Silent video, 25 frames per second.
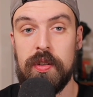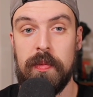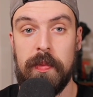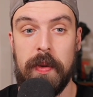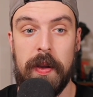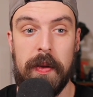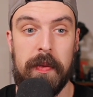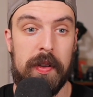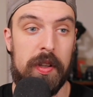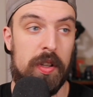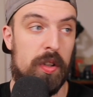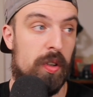or
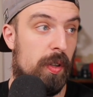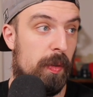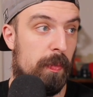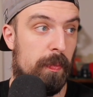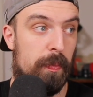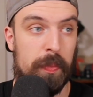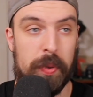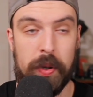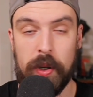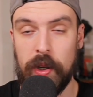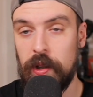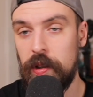maybe you can
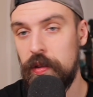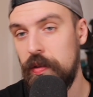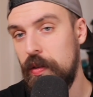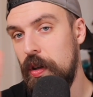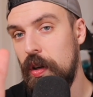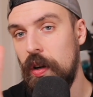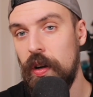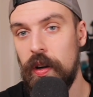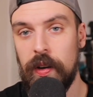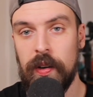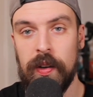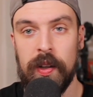put
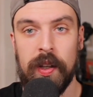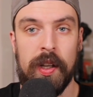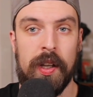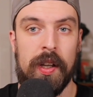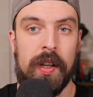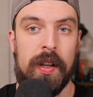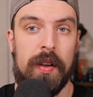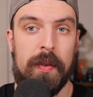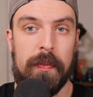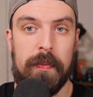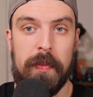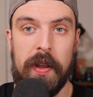your
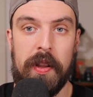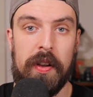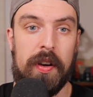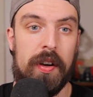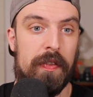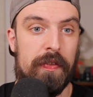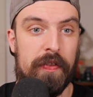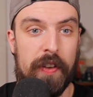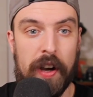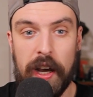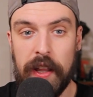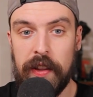mother
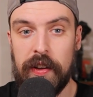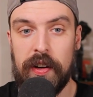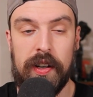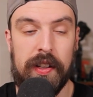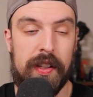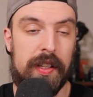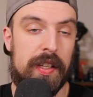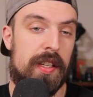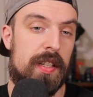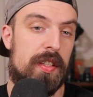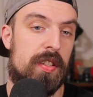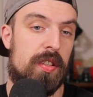or father
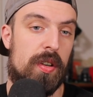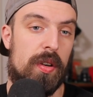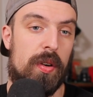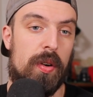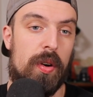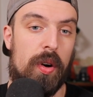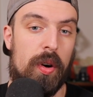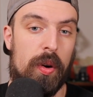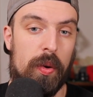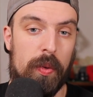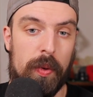in this or